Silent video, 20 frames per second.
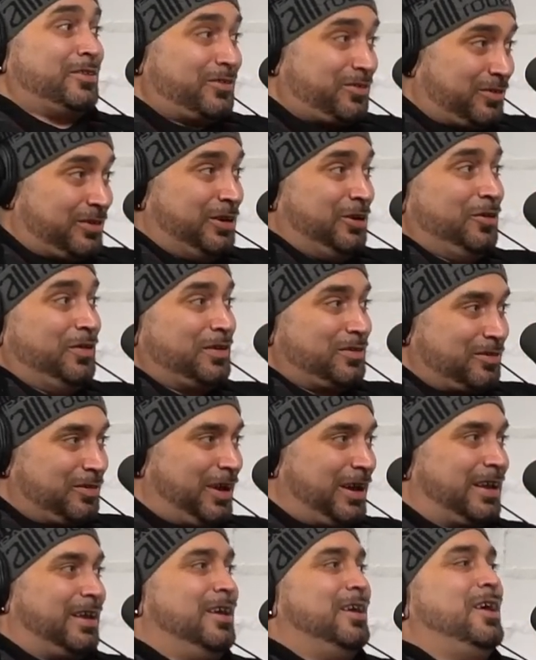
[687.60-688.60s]
still it's
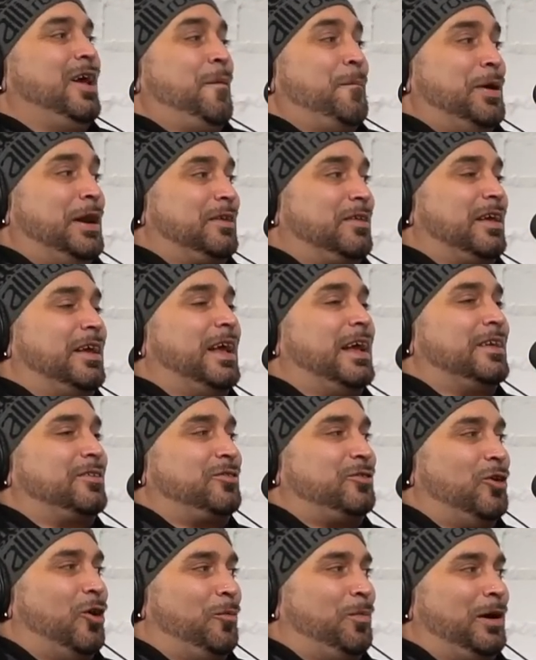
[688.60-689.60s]
like, but it's
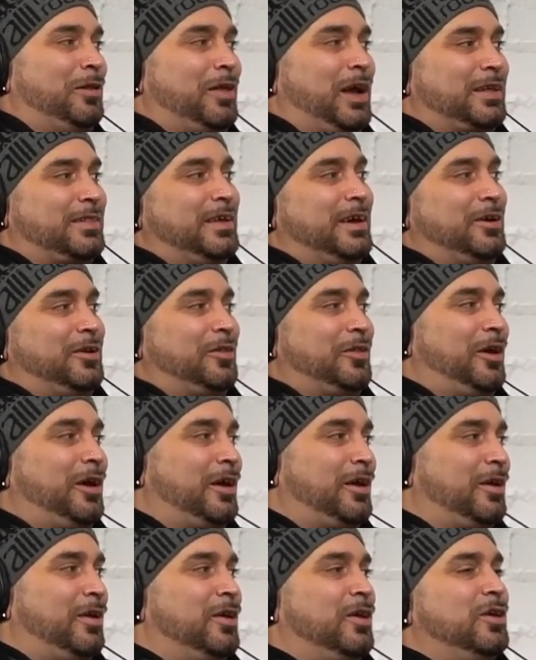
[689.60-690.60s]
dope. I like that a
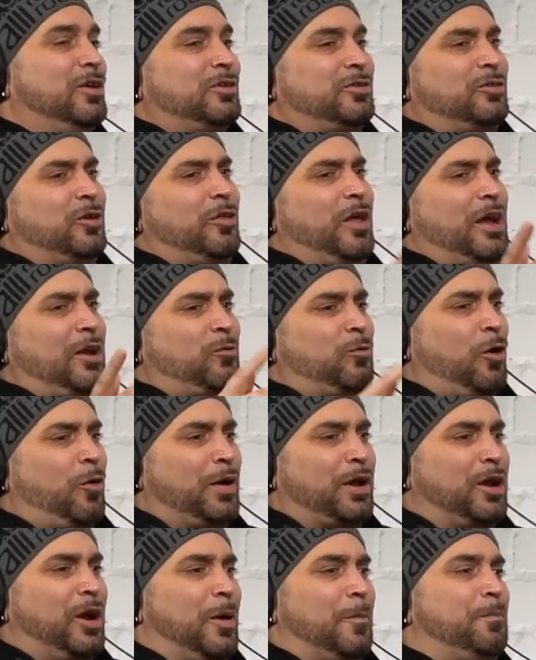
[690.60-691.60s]
lot. So like
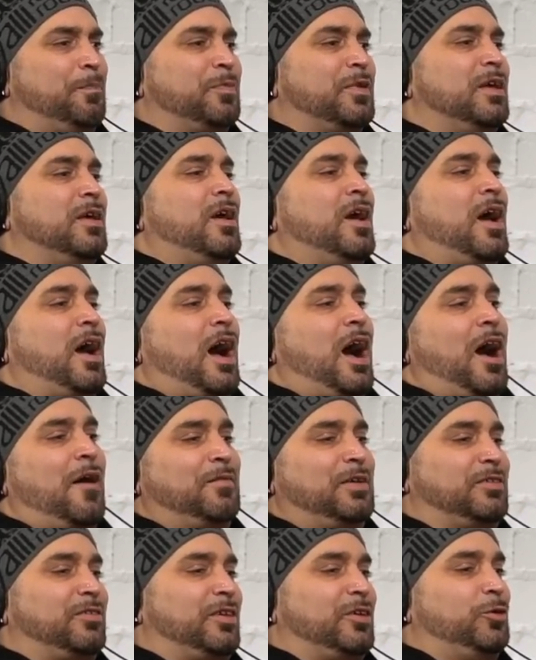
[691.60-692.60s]
growing up,
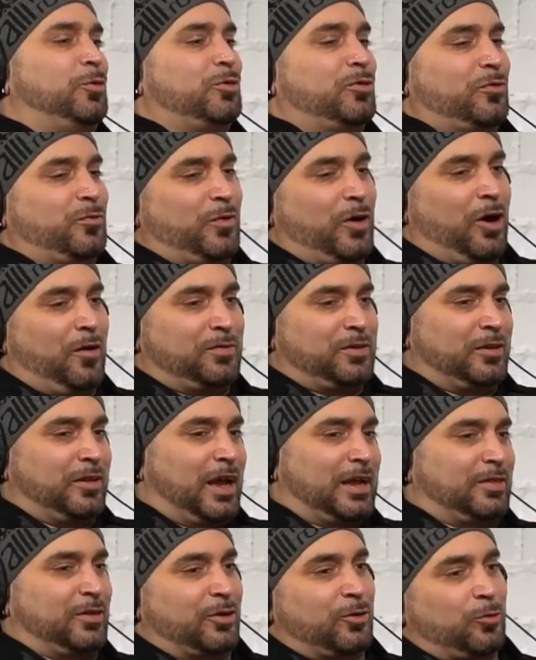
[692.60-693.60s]
obviously you was involved in
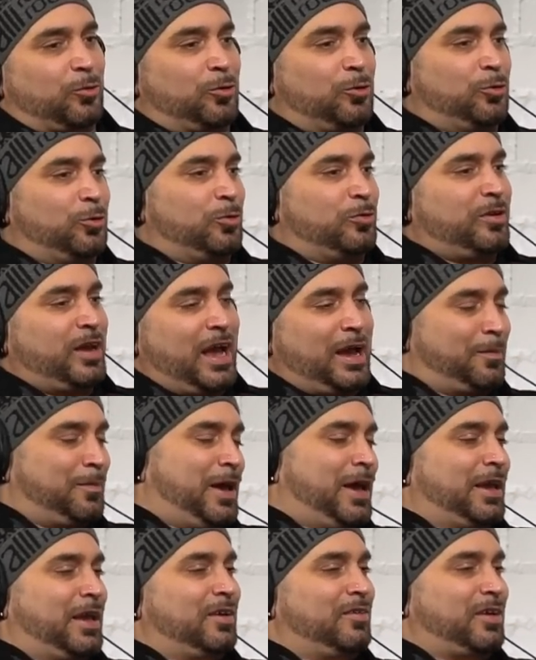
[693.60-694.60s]
like the crew, tag
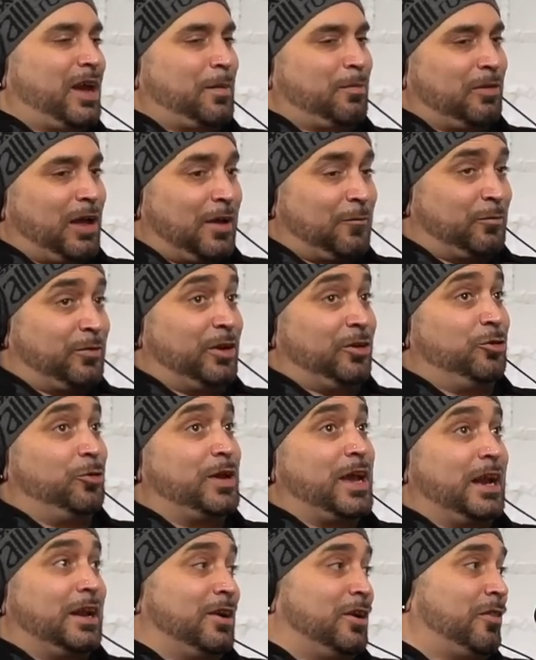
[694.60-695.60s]
banging type life. Did you
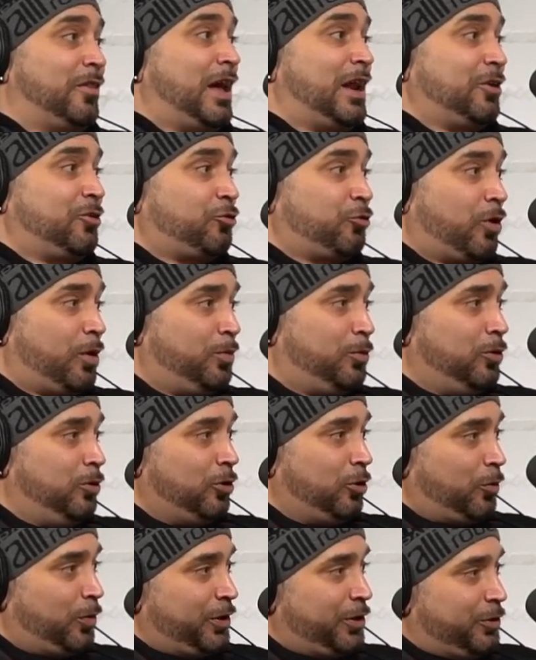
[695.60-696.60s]
get in a lot of trouble,
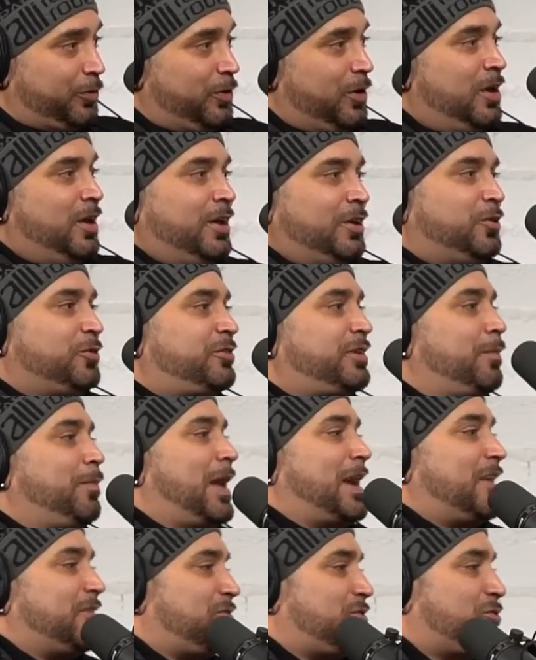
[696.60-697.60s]
or were you? You seem
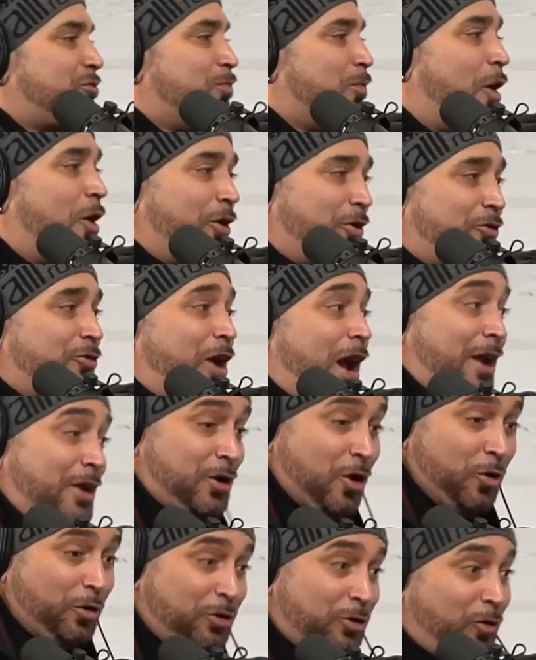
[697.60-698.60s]
like a smart. I
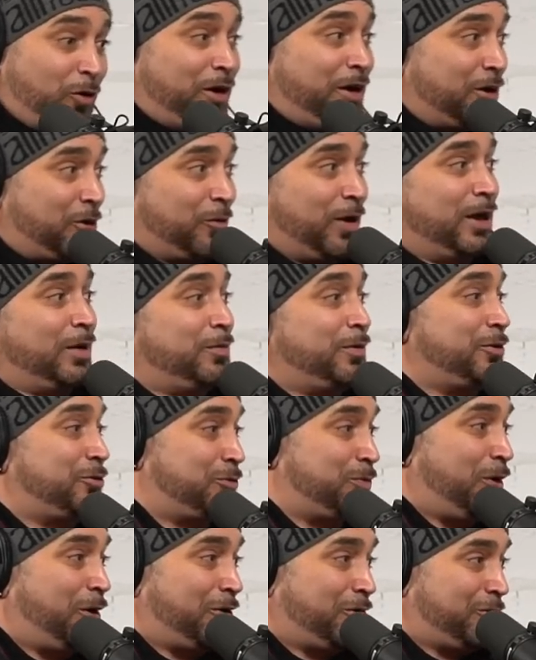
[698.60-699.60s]
know you're an incredibly
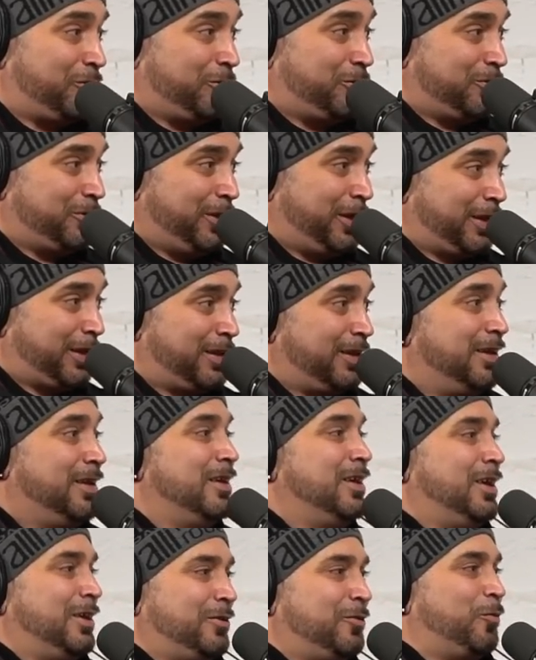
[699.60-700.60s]
smart dude. Like,
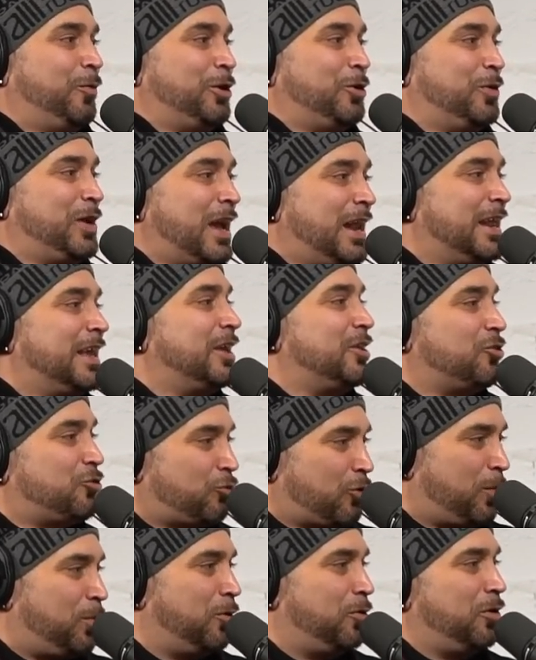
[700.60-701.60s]
were you getting in
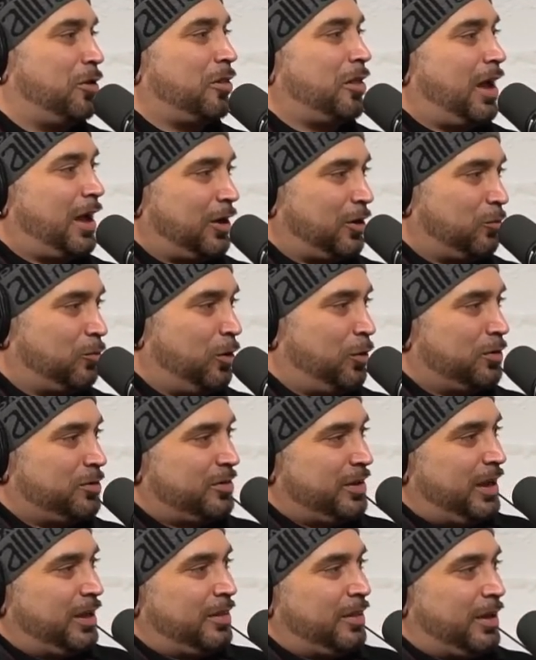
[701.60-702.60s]
trouble a lot, or what was
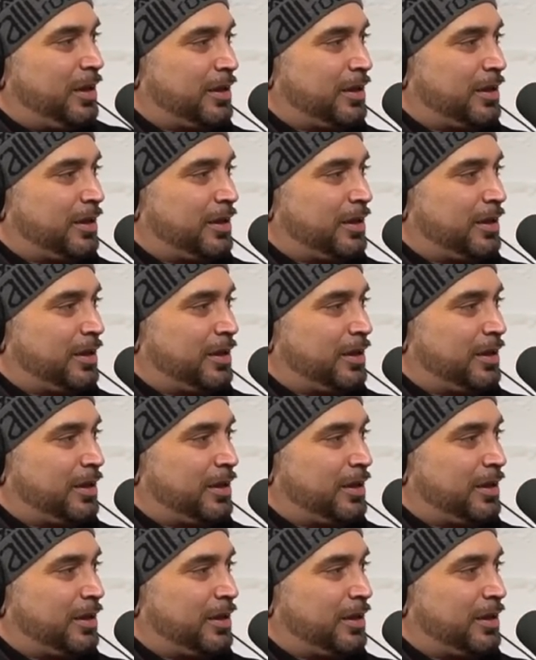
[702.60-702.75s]
that like?